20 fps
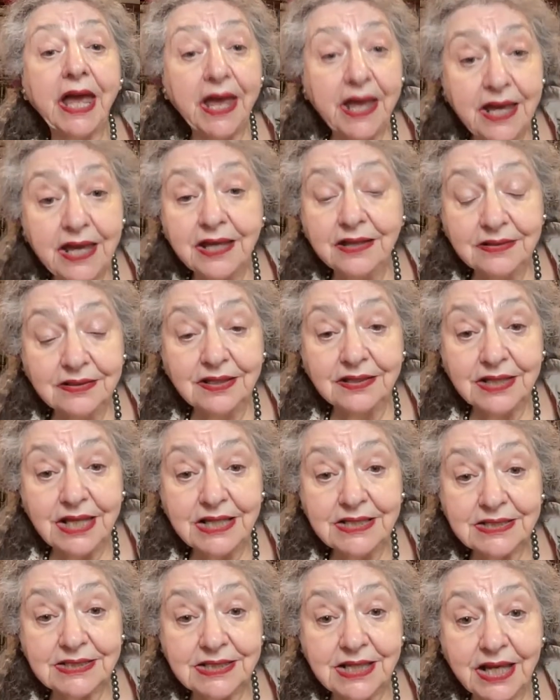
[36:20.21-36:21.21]
and
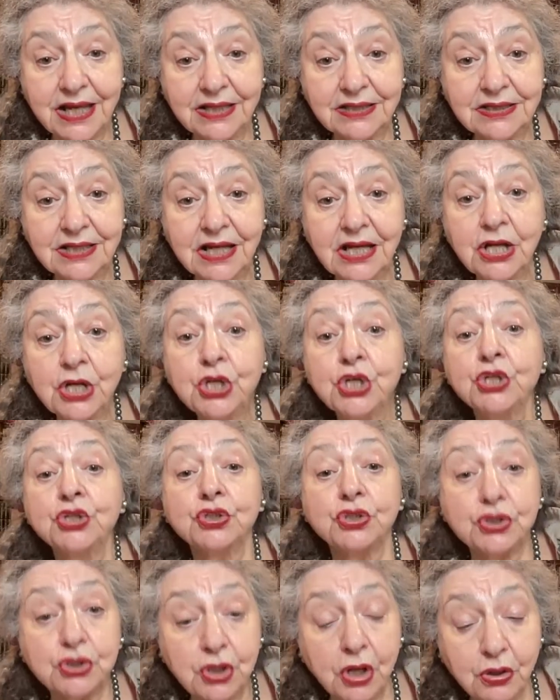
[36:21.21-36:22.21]
they said
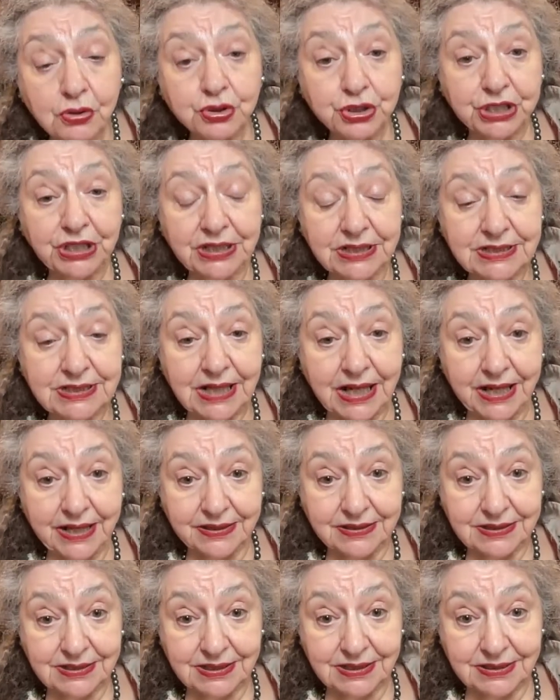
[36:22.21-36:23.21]
social
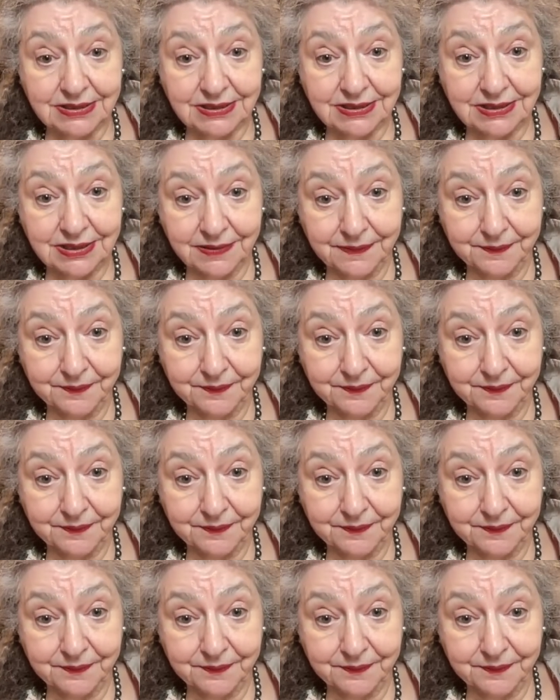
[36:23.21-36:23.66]
sciences.